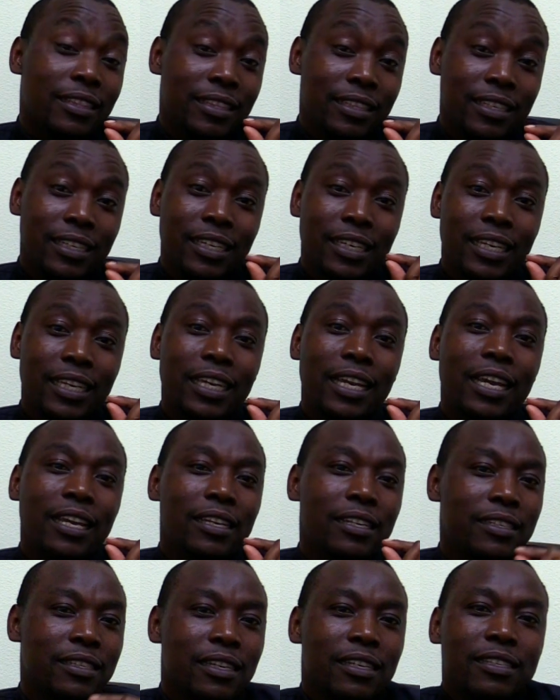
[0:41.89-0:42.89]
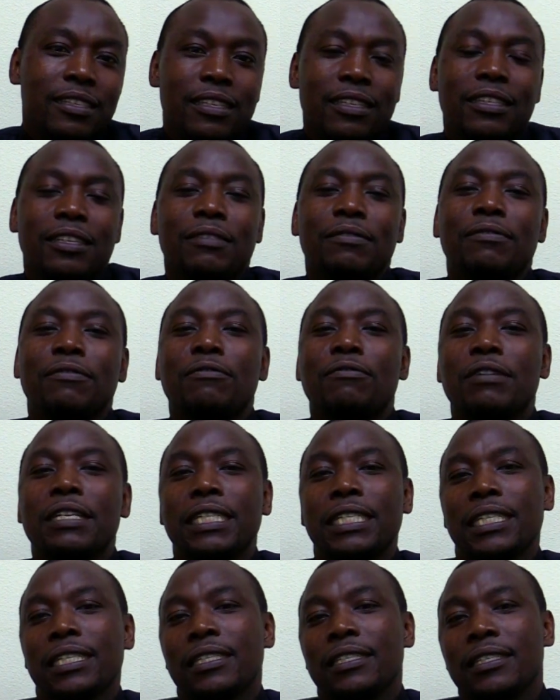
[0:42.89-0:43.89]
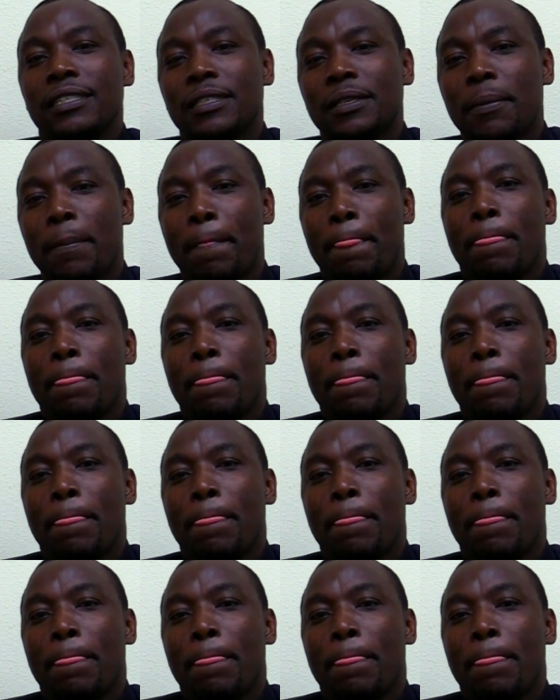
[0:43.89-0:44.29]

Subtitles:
tricky and sensitive questions,